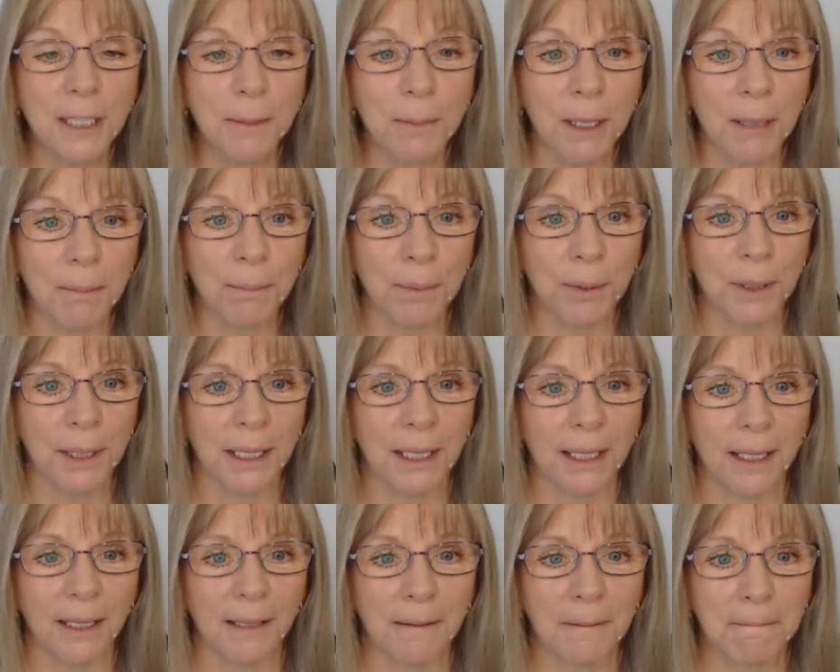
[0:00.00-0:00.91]
to be
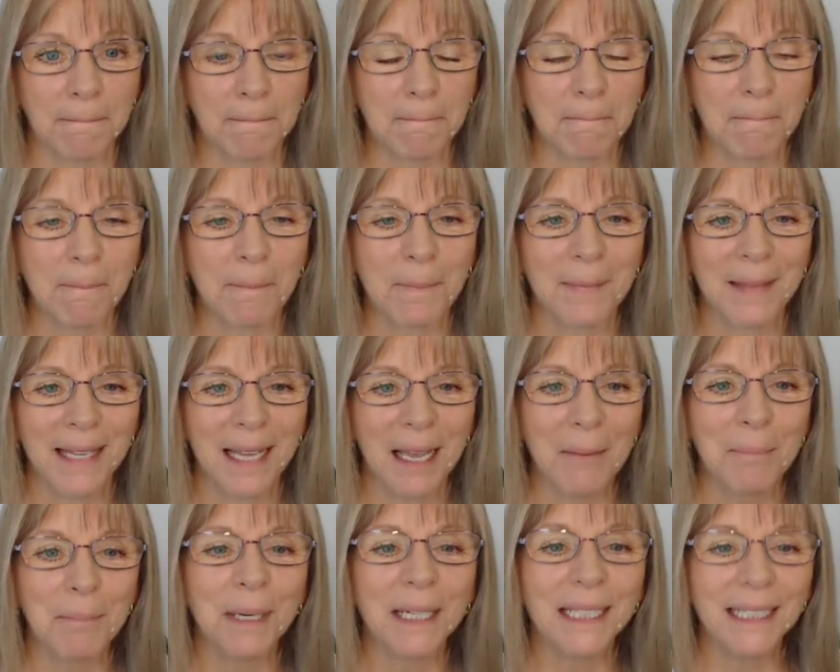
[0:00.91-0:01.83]
pretty,
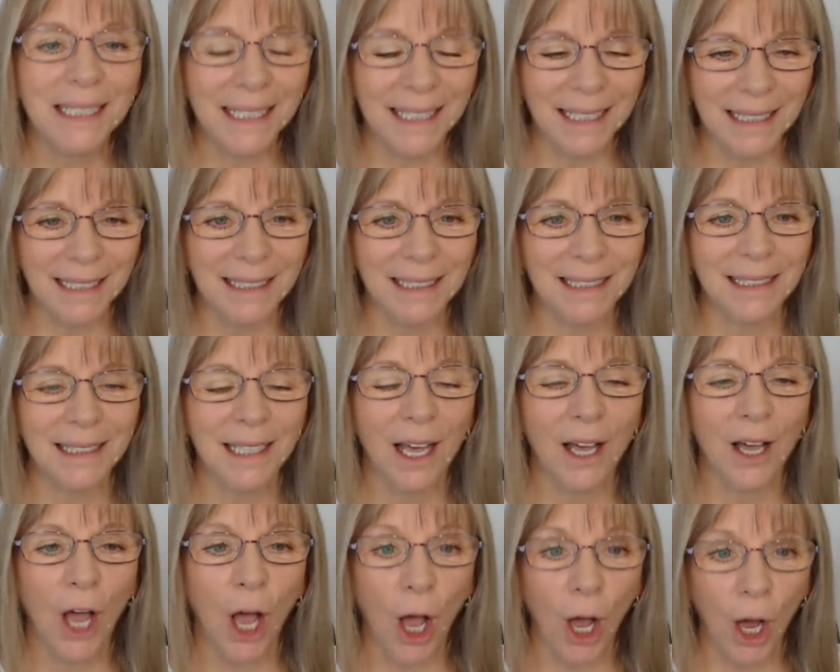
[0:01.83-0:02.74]
but it is
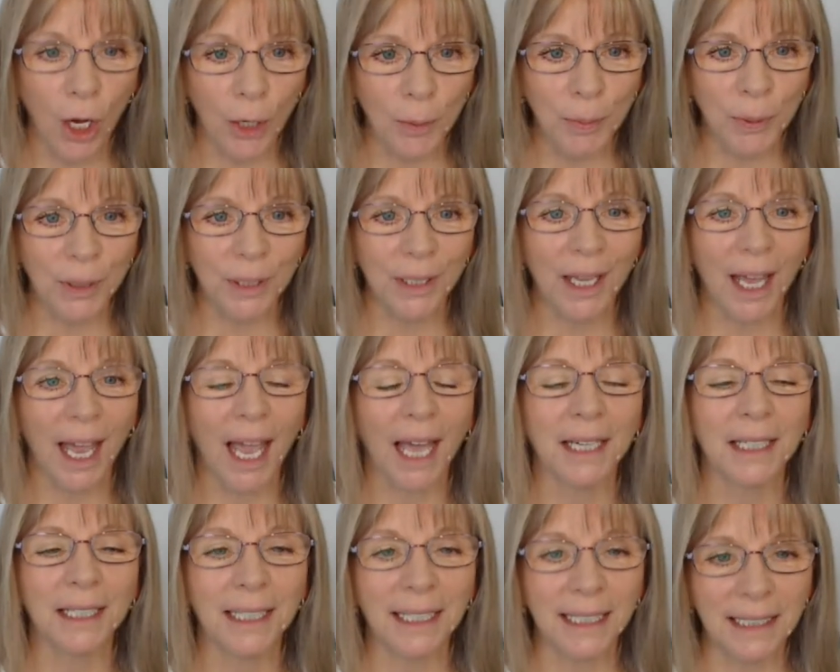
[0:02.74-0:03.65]
open
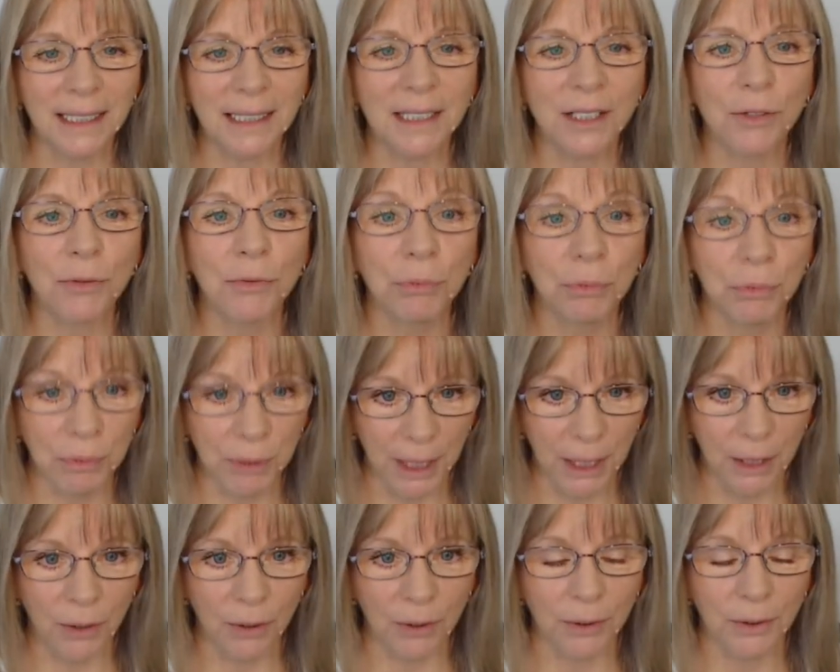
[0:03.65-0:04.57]
and it is
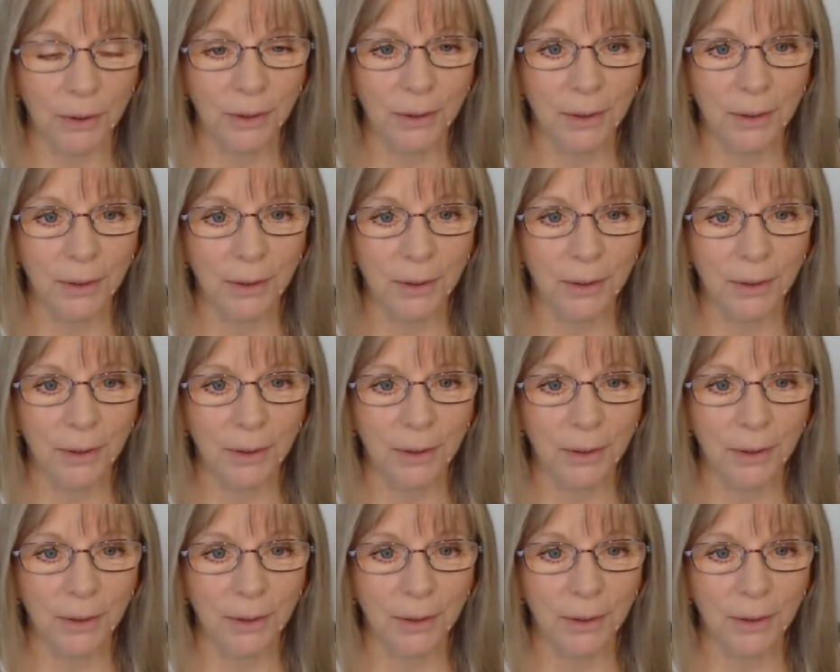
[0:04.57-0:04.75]
real.